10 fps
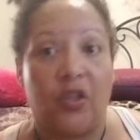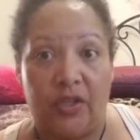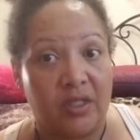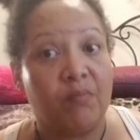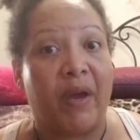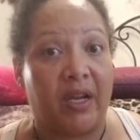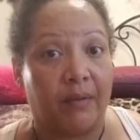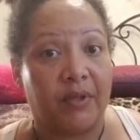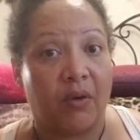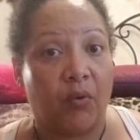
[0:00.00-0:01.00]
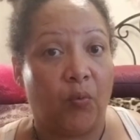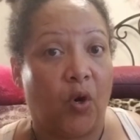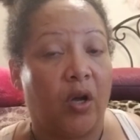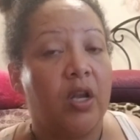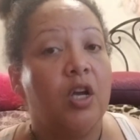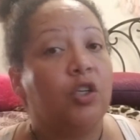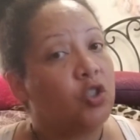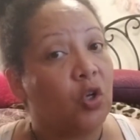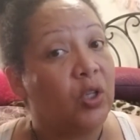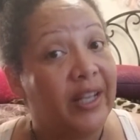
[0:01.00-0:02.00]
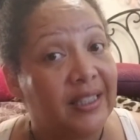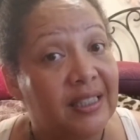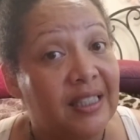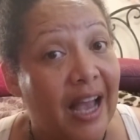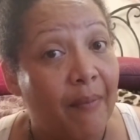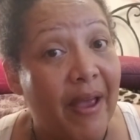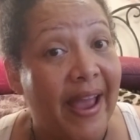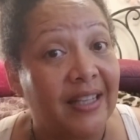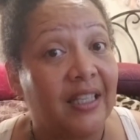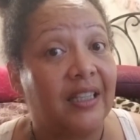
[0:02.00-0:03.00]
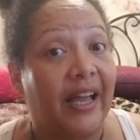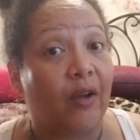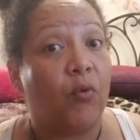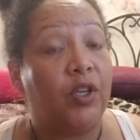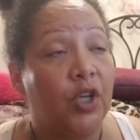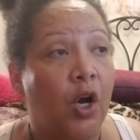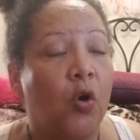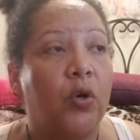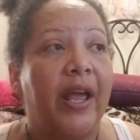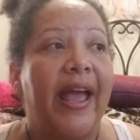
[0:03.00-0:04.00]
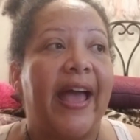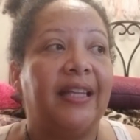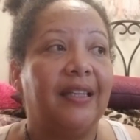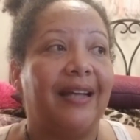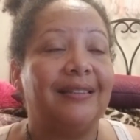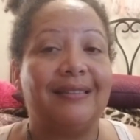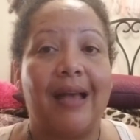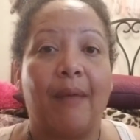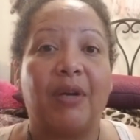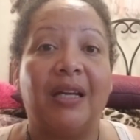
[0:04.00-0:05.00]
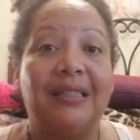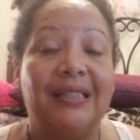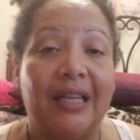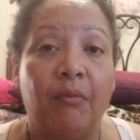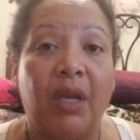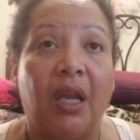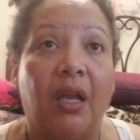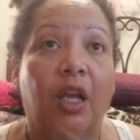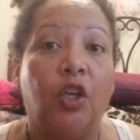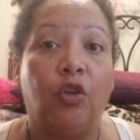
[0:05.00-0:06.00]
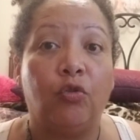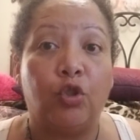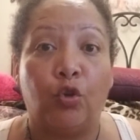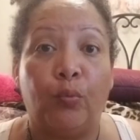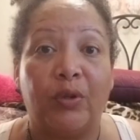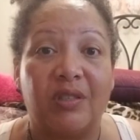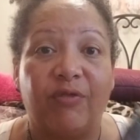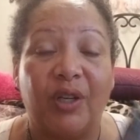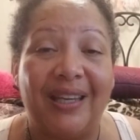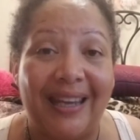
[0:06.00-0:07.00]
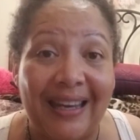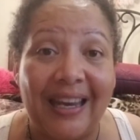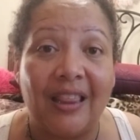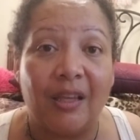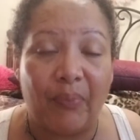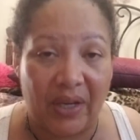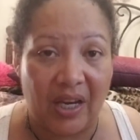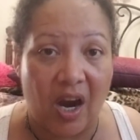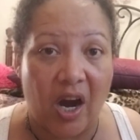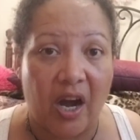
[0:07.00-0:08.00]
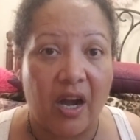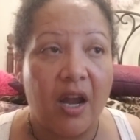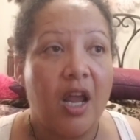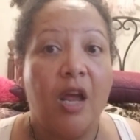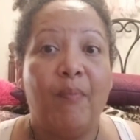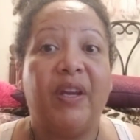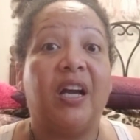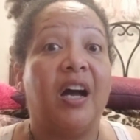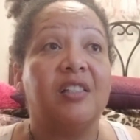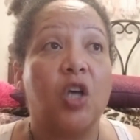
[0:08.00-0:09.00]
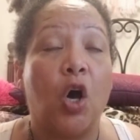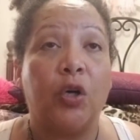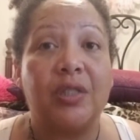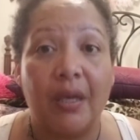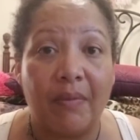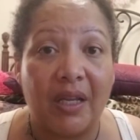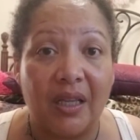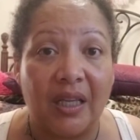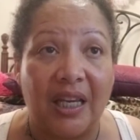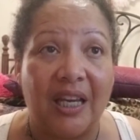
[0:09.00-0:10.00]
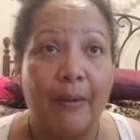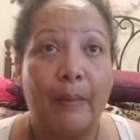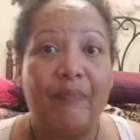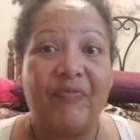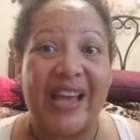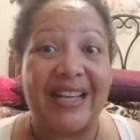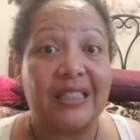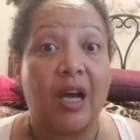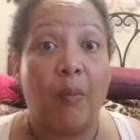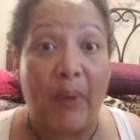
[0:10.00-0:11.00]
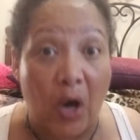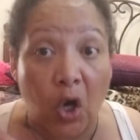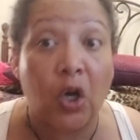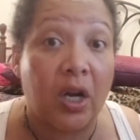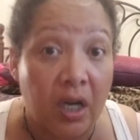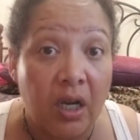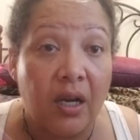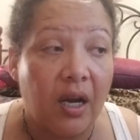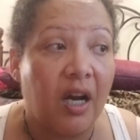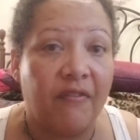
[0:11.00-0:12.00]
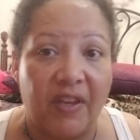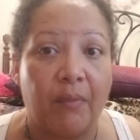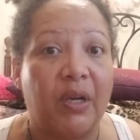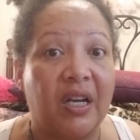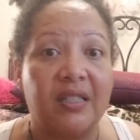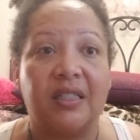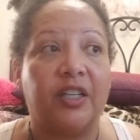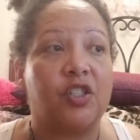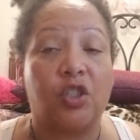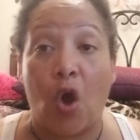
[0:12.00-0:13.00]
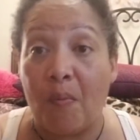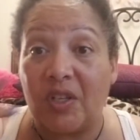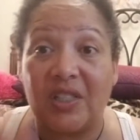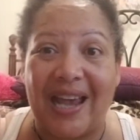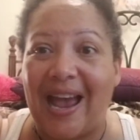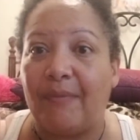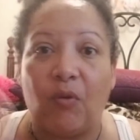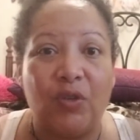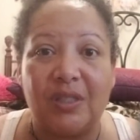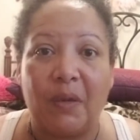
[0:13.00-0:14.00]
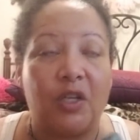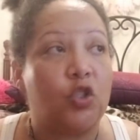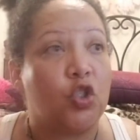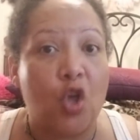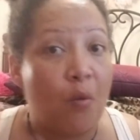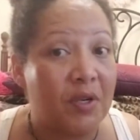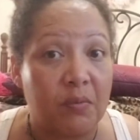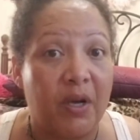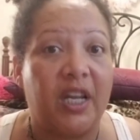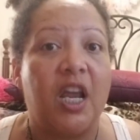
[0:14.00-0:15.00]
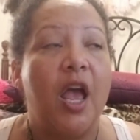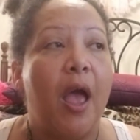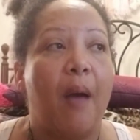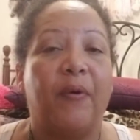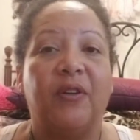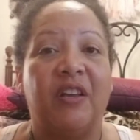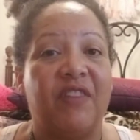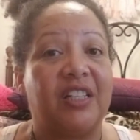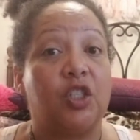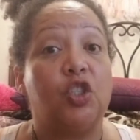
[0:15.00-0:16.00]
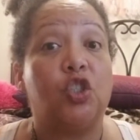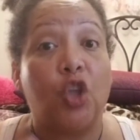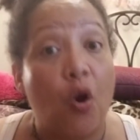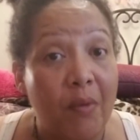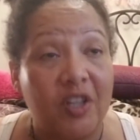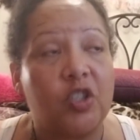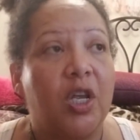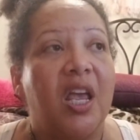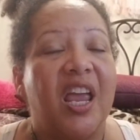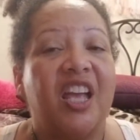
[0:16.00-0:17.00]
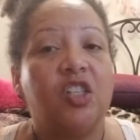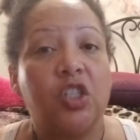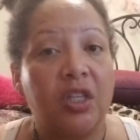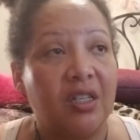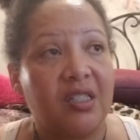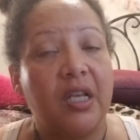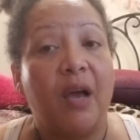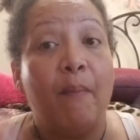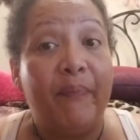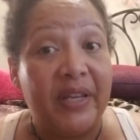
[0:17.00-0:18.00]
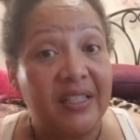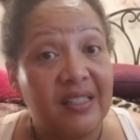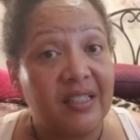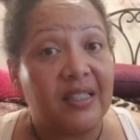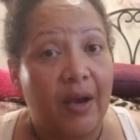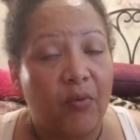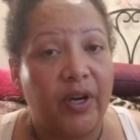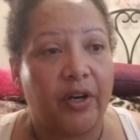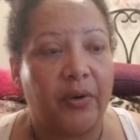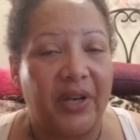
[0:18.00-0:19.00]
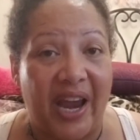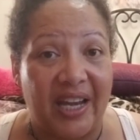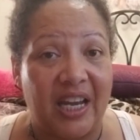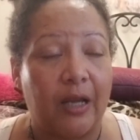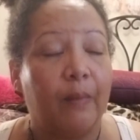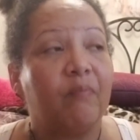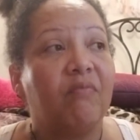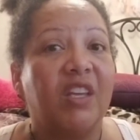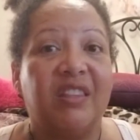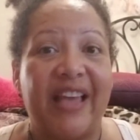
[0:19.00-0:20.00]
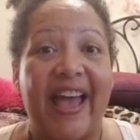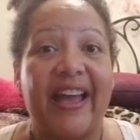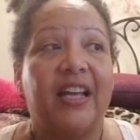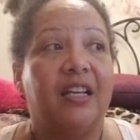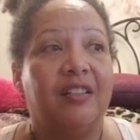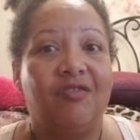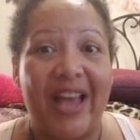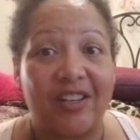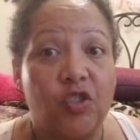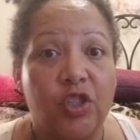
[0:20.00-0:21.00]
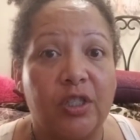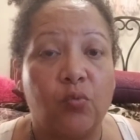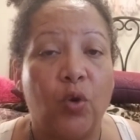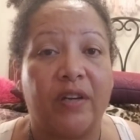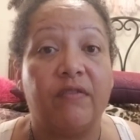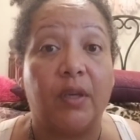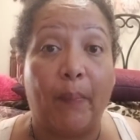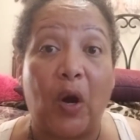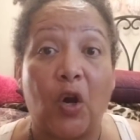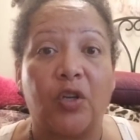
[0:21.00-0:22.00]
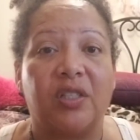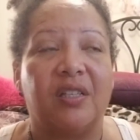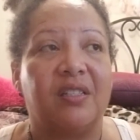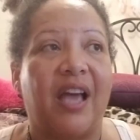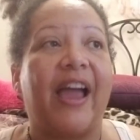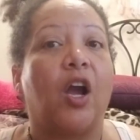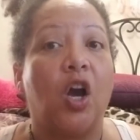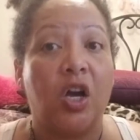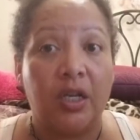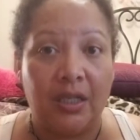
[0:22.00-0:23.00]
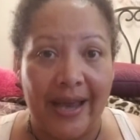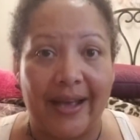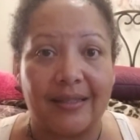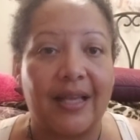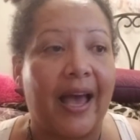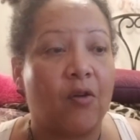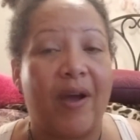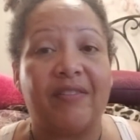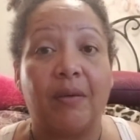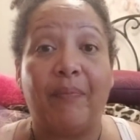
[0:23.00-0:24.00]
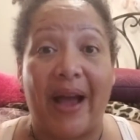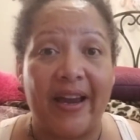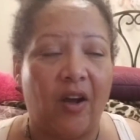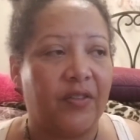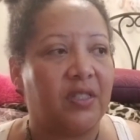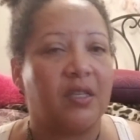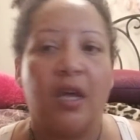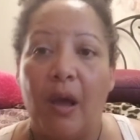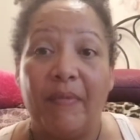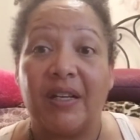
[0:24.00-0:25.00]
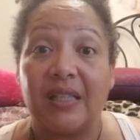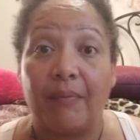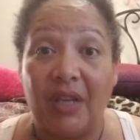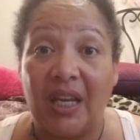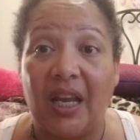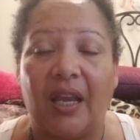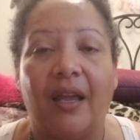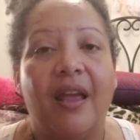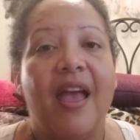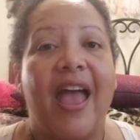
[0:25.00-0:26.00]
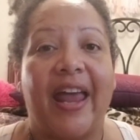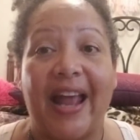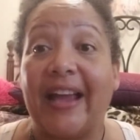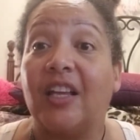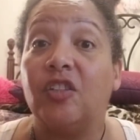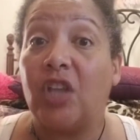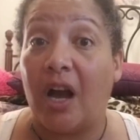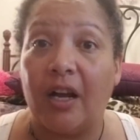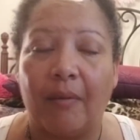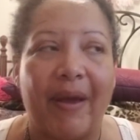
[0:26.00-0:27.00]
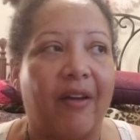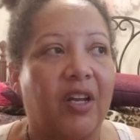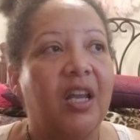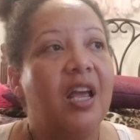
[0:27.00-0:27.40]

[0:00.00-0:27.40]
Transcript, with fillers: this makeup that we want so let's stop acting like we don't and let's stop condemning YouTubers for getting the PR because ultimately that's a perk of it because there's so much time that we spending so much money and put, investing so much into this business that we are creating that that's just one of the perks is like yes I don't have to buy all this because I'm getting it and I can talk about it